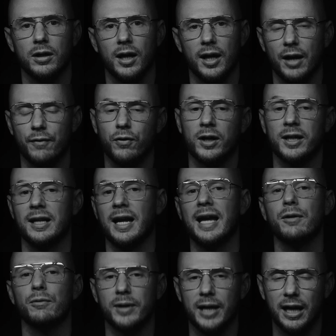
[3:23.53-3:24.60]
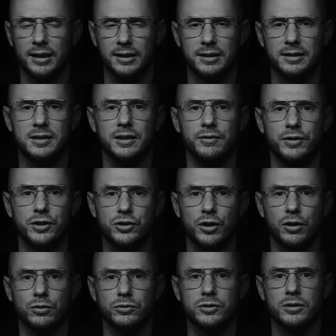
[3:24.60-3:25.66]
and I fucking hate reality TV
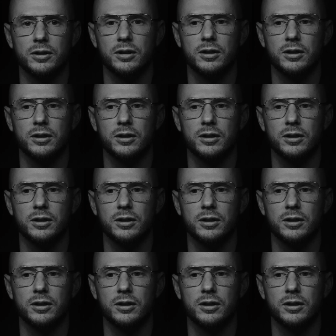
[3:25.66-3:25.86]
shows.